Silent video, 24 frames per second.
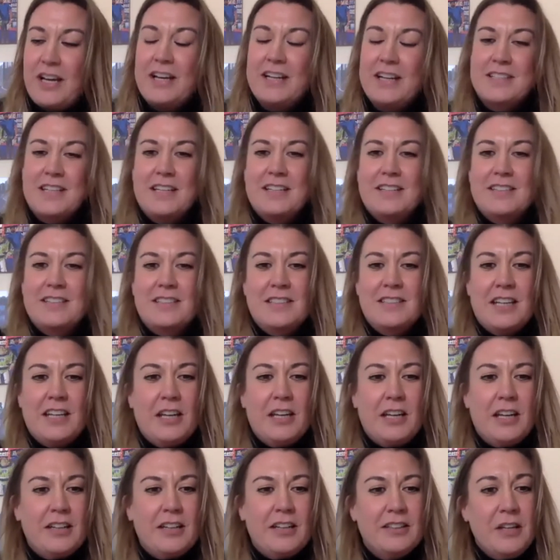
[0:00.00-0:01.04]
identity,
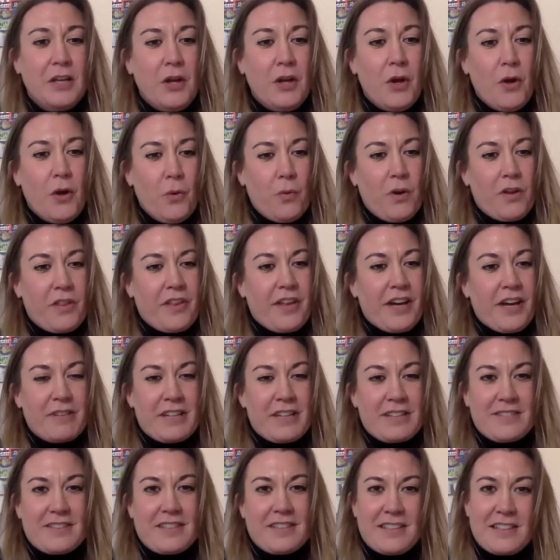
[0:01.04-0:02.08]
and whether
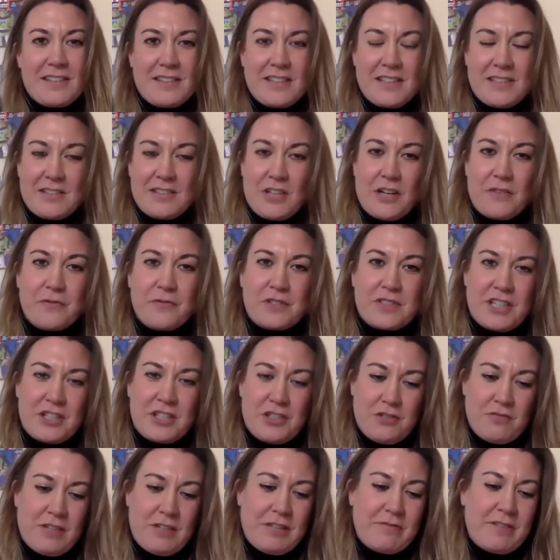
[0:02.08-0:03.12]
this
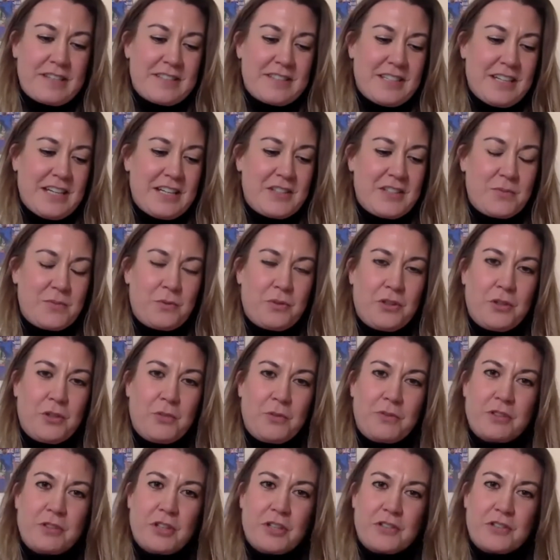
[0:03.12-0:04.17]
conversation really resonates with you
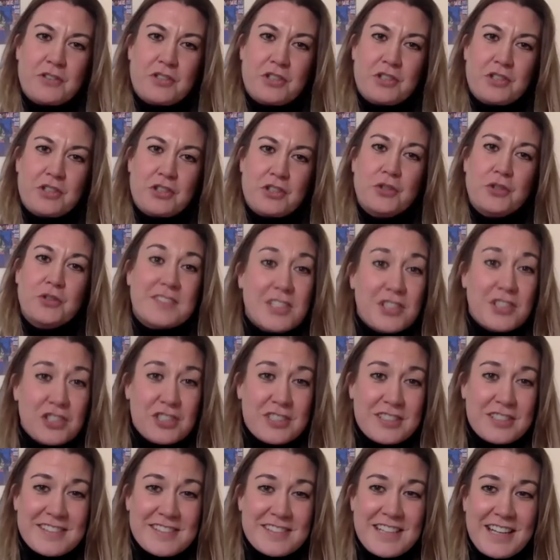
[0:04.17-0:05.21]
with regards to your decision
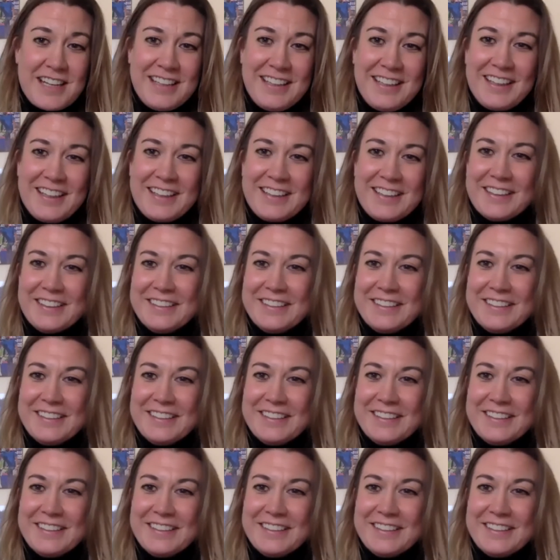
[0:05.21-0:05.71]
to stay here.